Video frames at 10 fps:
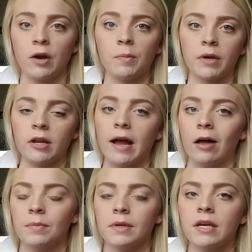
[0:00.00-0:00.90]
I hope it could
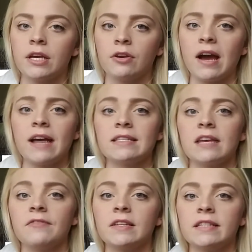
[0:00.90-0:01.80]
help you guys.
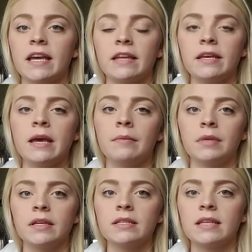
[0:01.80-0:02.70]
If it did,
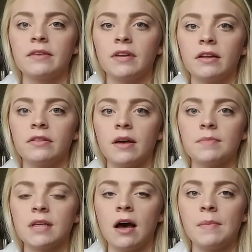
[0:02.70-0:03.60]
please give it a
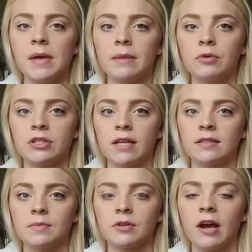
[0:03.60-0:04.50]
thumbs up and push
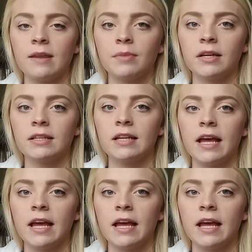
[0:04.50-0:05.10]
that subscribe button.